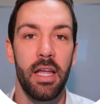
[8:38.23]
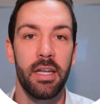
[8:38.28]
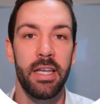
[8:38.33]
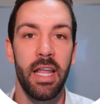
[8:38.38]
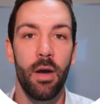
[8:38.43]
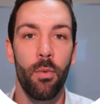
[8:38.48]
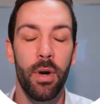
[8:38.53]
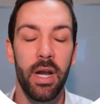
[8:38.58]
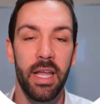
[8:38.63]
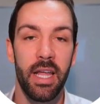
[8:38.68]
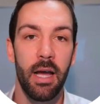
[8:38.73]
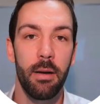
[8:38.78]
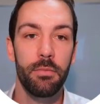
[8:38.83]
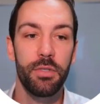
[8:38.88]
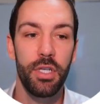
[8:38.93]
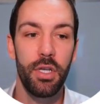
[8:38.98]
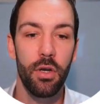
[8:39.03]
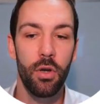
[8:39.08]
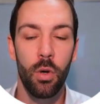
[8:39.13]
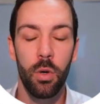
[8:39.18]
Now, when it
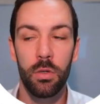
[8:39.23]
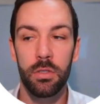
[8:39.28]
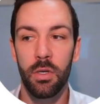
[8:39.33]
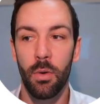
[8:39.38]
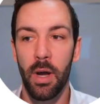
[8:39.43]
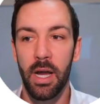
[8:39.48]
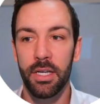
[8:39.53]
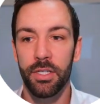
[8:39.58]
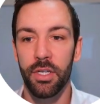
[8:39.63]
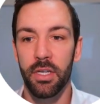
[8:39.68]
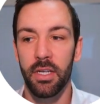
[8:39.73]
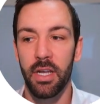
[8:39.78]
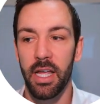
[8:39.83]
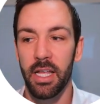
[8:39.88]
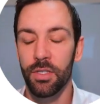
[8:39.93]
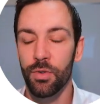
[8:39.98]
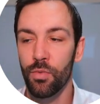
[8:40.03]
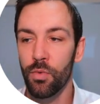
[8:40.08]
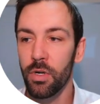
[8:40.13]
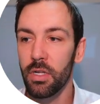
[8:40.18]
comes to your call to action,
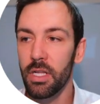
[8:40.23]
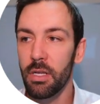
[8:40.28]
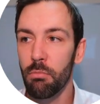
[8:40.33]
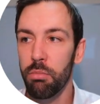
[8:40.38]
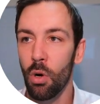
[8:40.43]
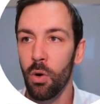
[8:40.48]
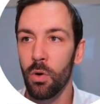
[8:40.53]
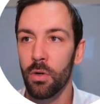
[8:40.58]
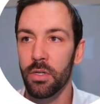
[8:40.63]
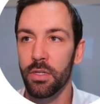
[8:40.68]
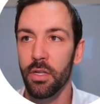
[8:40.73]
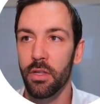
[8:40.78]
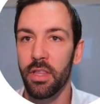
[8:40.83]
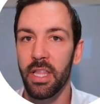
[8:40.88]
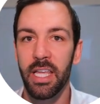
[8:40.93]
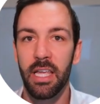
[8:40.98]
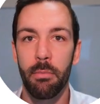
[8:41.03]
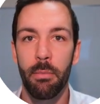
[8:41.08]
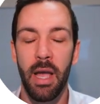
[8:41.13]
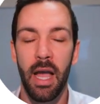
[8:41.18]
it's really important to
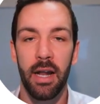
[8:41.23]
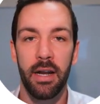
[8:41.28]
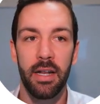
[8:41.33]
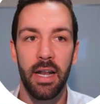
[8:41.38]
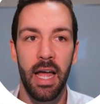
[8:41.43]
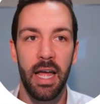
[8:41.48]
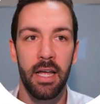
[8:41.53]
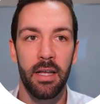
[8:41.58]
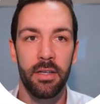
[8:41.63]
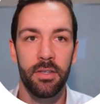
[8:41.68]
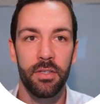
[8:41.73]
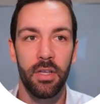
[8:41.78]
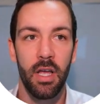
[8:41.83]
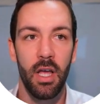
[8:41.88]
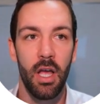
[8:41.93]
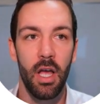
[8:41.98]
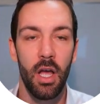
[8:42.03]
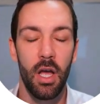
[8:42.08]
think about it as